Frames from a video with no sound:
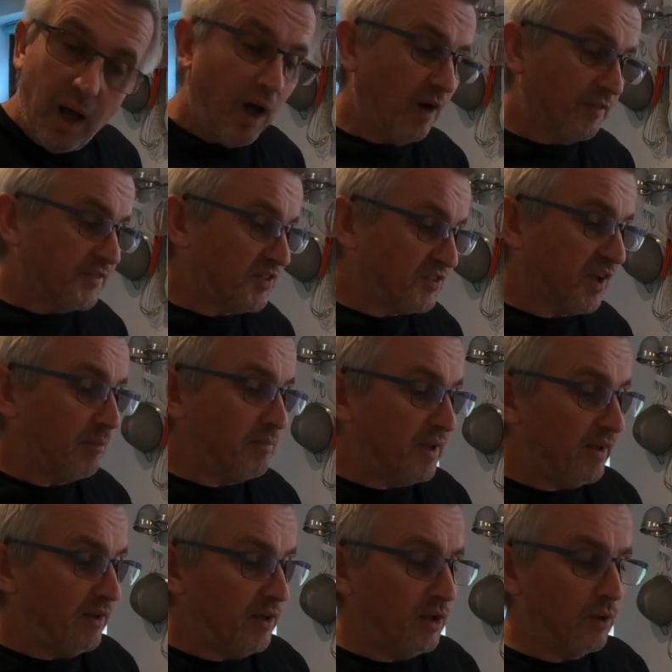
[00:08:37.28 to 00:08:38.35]
After some
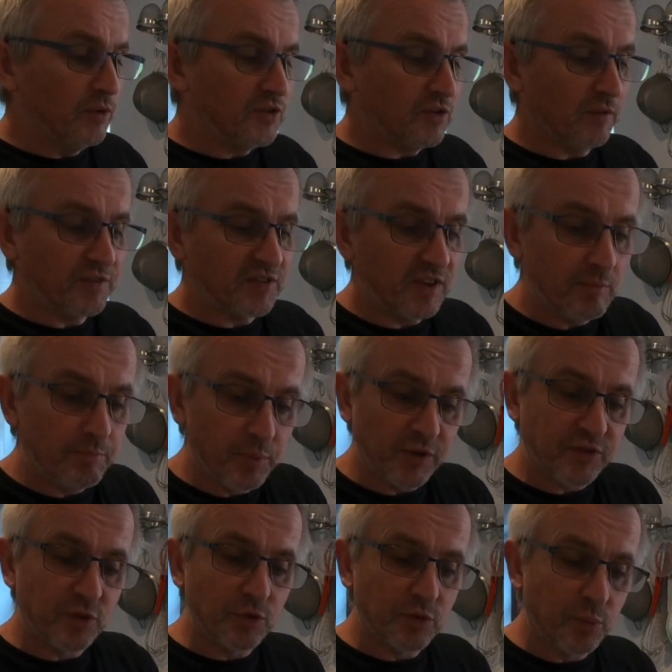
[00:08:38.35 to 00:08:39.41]
use, obviously the
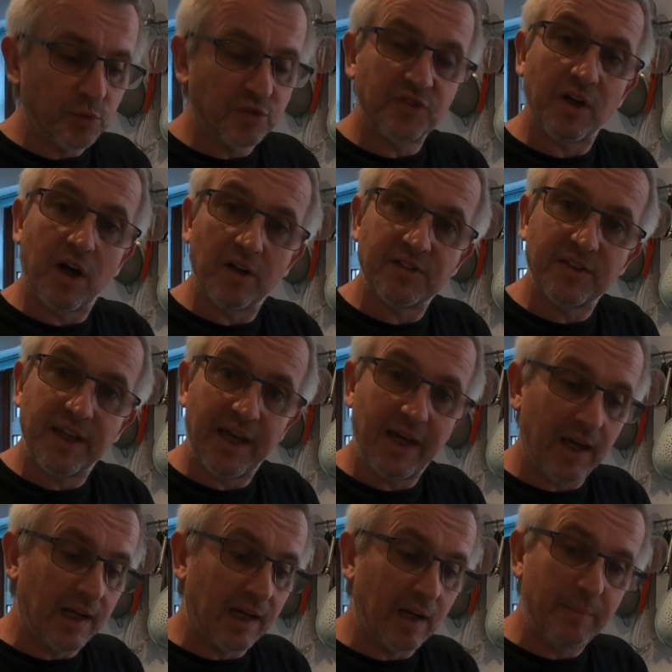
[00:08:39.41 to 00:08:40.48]
bristles will start to
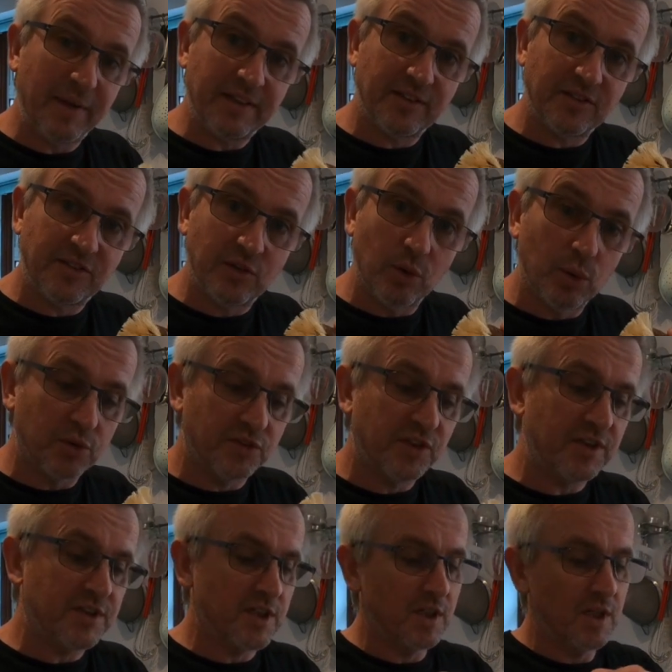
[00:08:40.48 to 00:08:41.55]
get a little bit
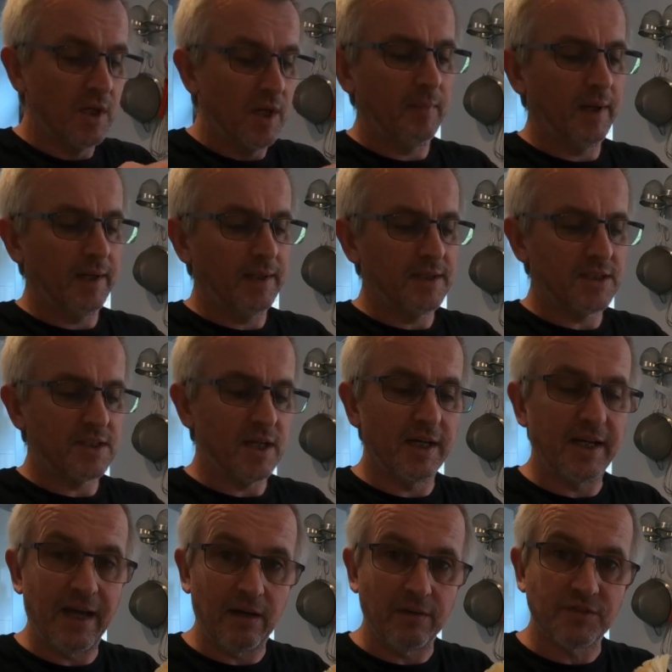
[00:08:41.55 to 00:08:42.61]
distorted and
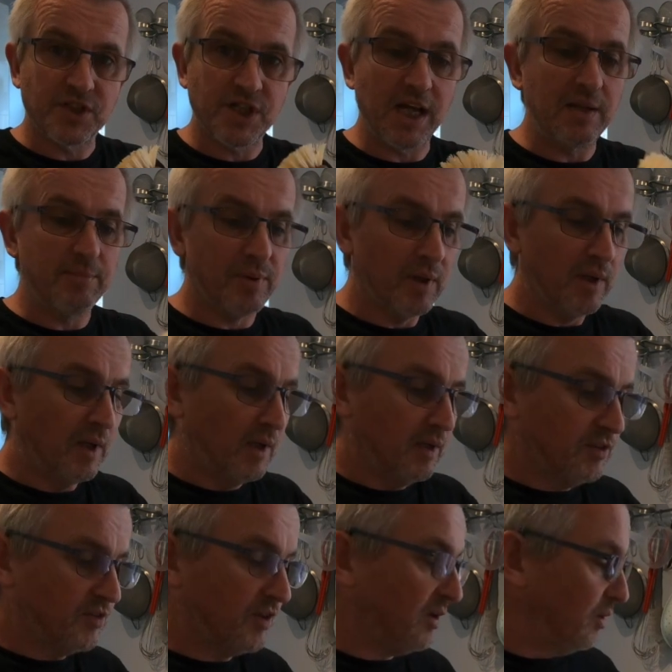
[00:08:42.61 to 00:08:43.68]
out of shape.
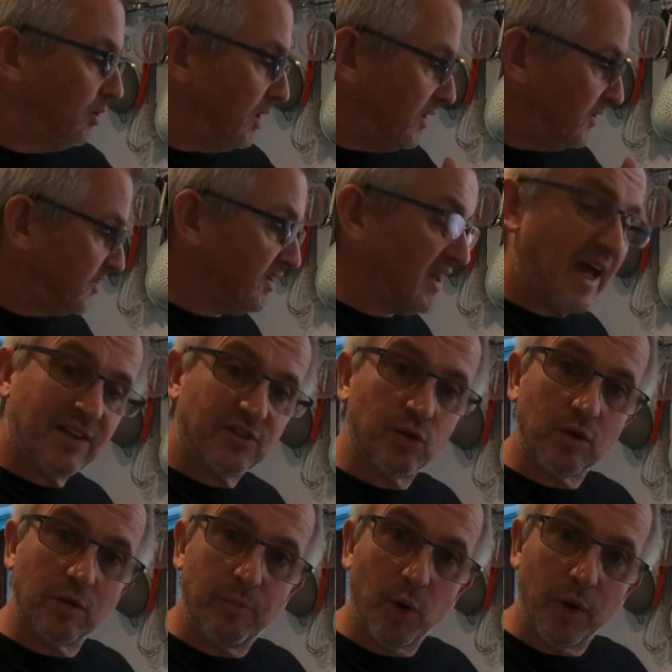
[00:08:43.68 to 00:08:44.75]
So that
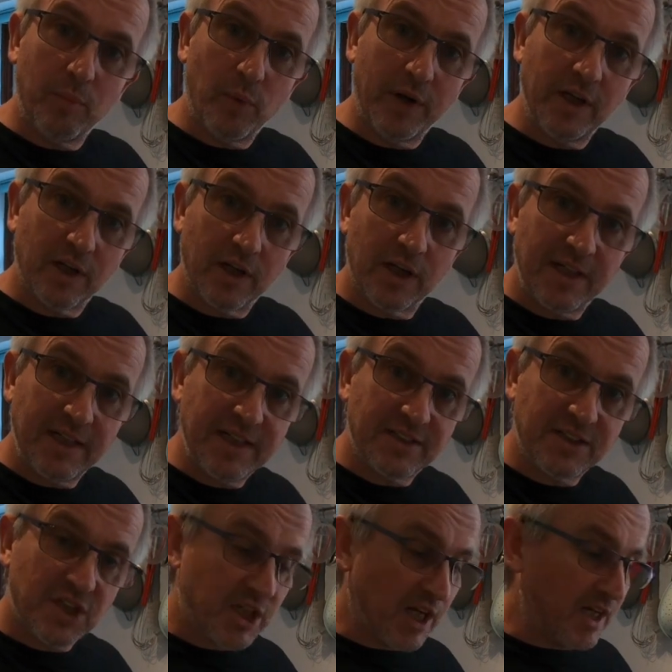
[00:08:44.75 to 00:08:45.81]
sort of point when you're going to need
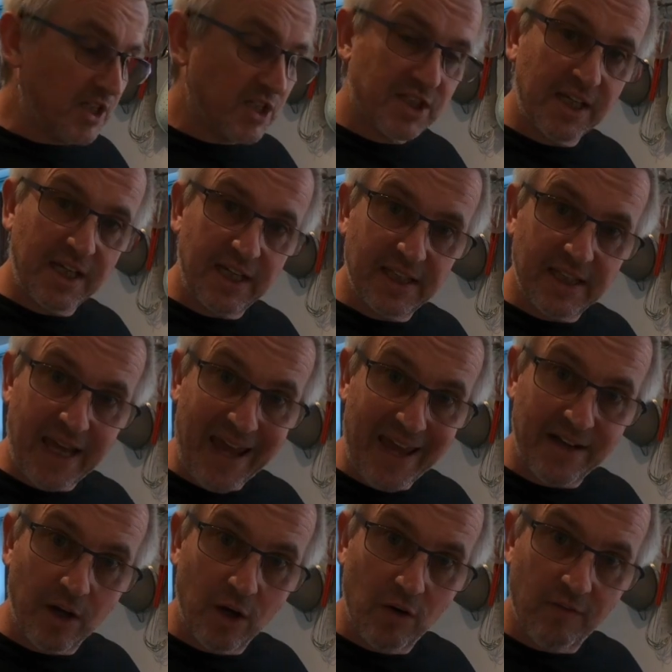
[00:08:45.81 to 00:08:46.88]
to change the
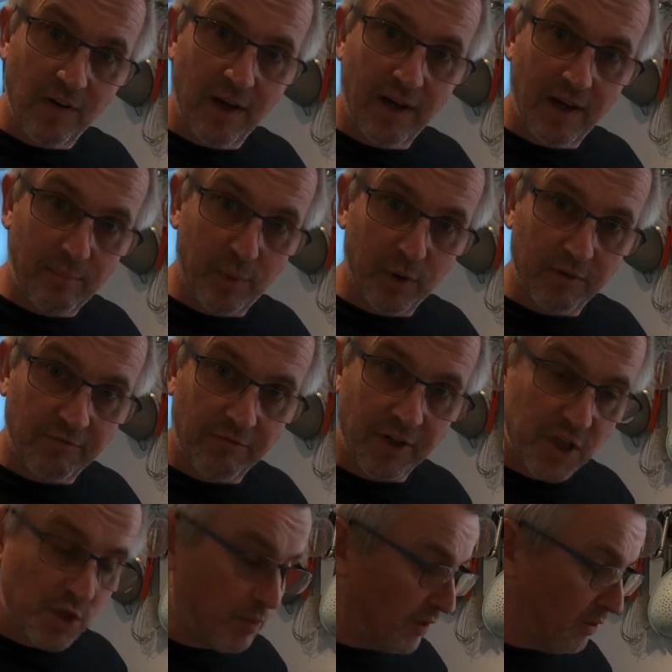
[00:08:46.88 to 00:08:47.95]
head over and put a
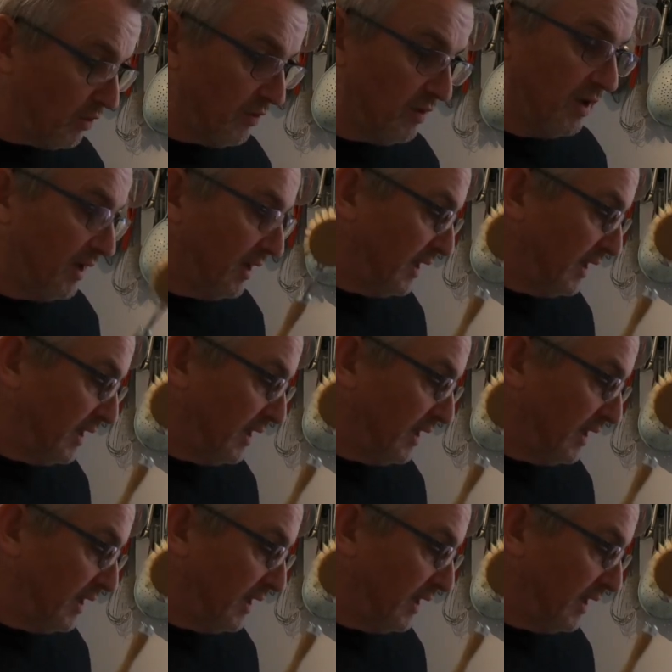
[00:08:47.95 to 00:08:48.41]
fresh one on,